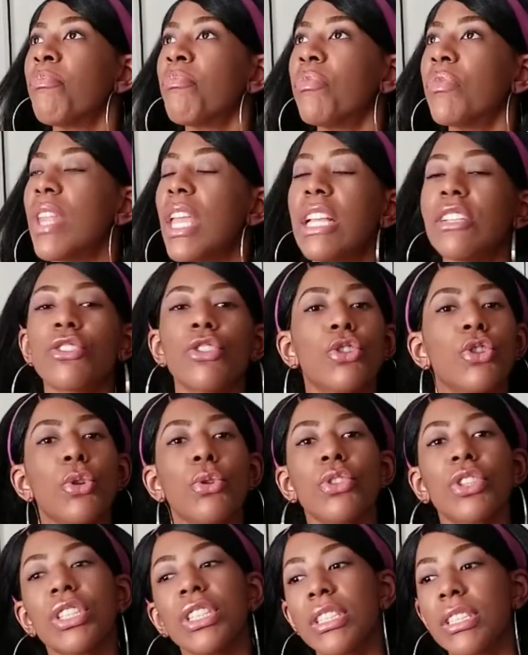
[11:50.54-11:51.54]

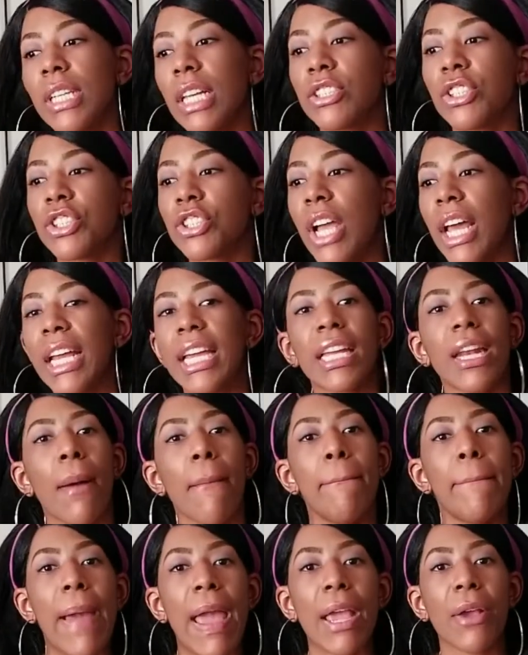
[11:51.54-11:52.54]
institutions that you're trying to get a
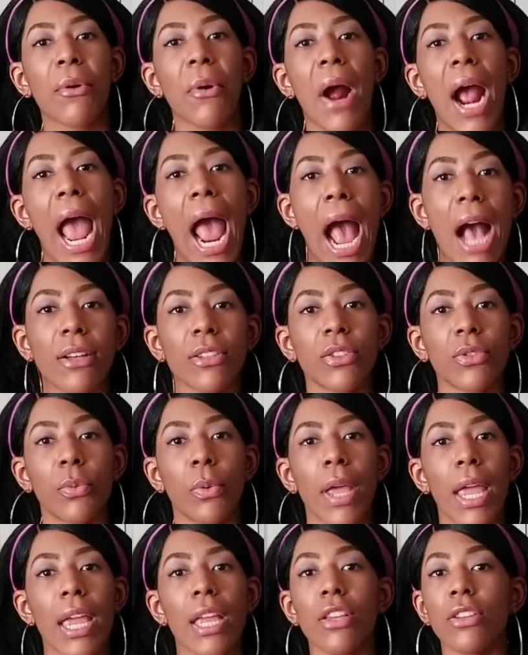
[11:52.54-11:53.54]
bank or a house
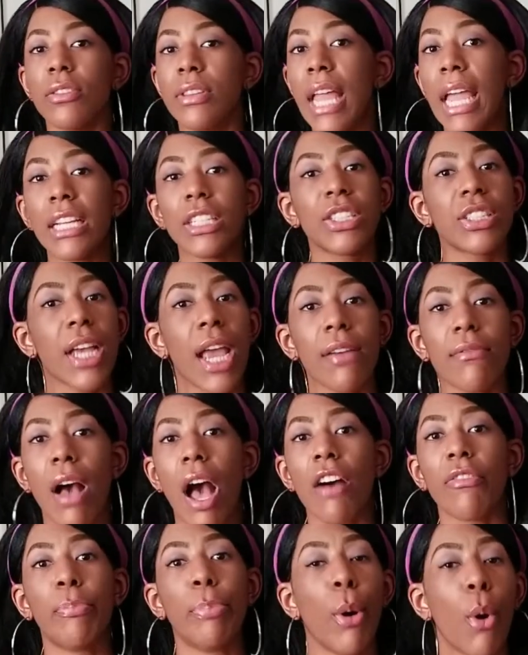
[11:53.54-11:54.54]
with. They shave
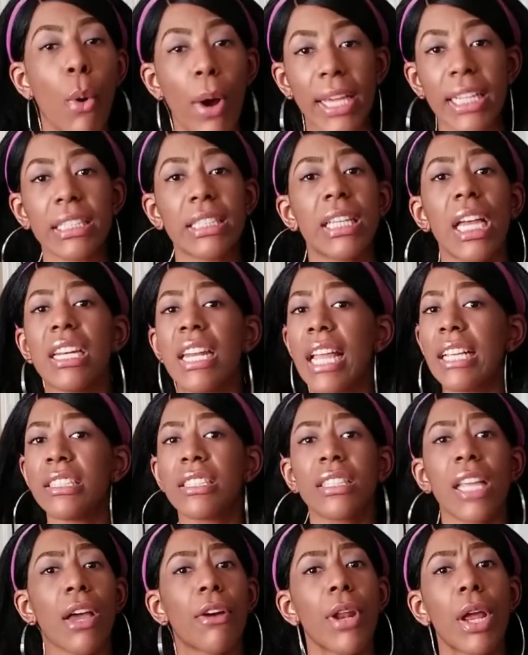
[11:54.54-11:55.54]
off points and they
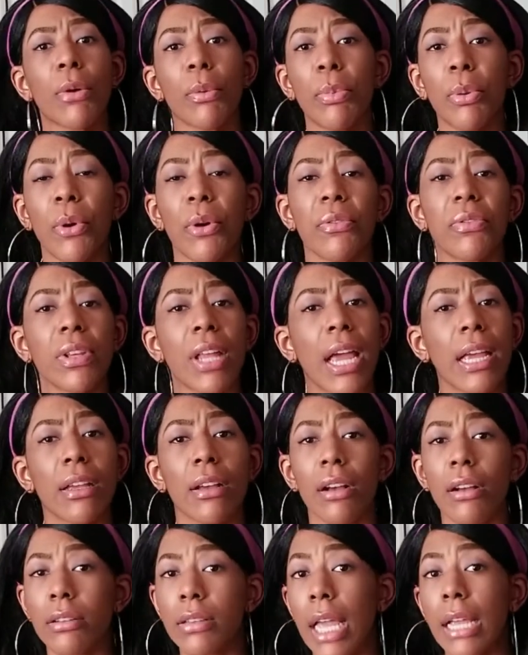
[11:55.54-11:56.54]
stay on that report for like
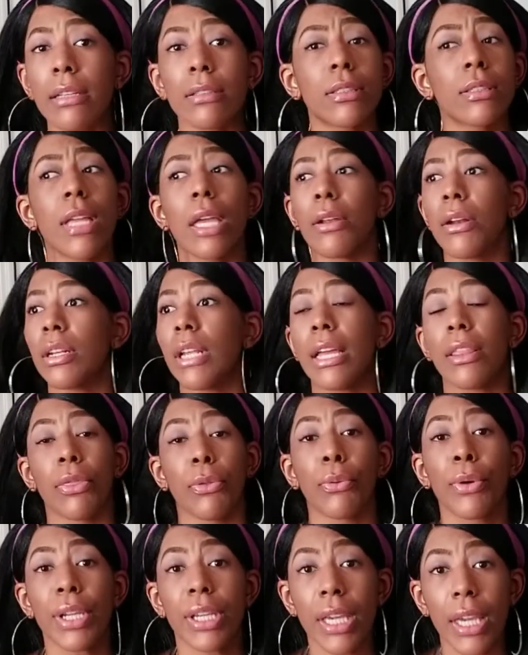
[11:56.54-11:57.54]
they can stay on it like
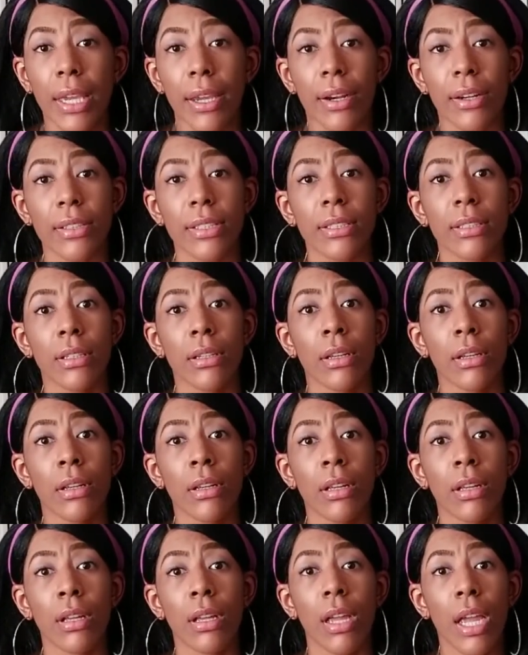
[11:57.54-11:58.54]
three years.
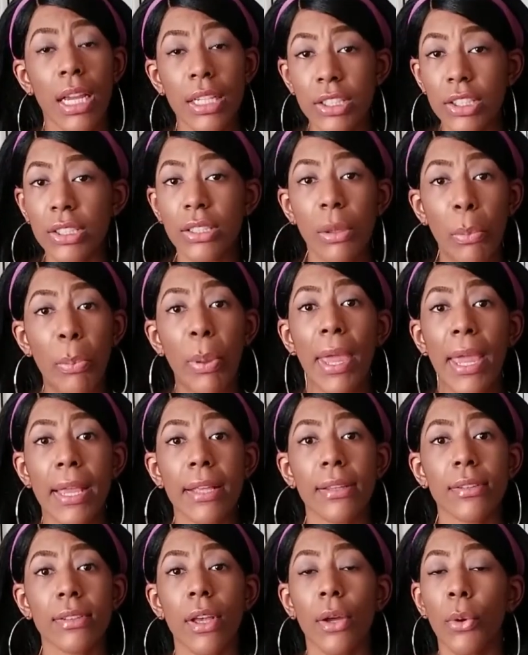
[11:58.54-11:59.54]
It just
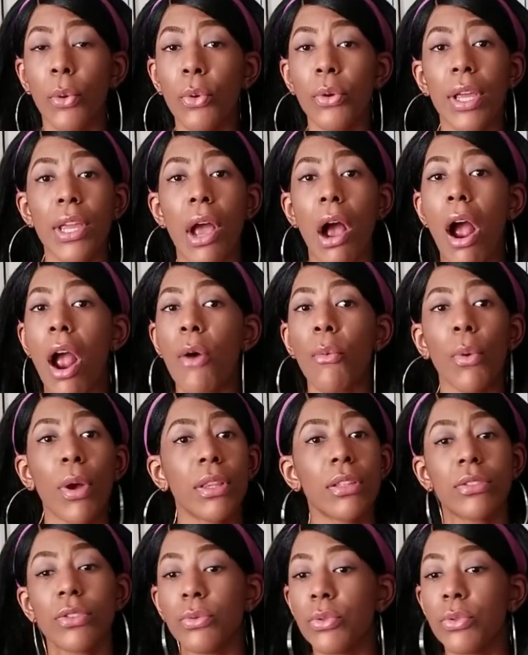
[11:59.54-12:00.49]
depends on who they are and what you was